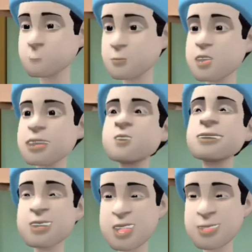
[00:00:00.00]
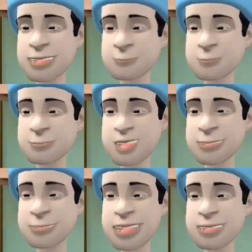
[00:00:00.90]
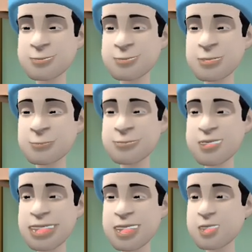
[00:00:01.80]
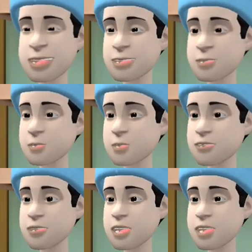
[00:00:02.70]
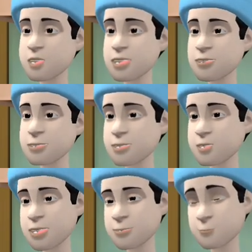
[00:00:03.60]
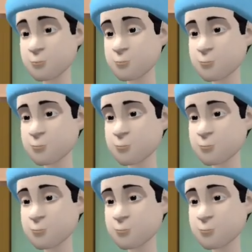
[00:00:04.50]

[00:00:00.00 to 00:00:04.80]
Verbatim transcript: That was so awesome. We meet those guys before our redesigns of ourselves showed up.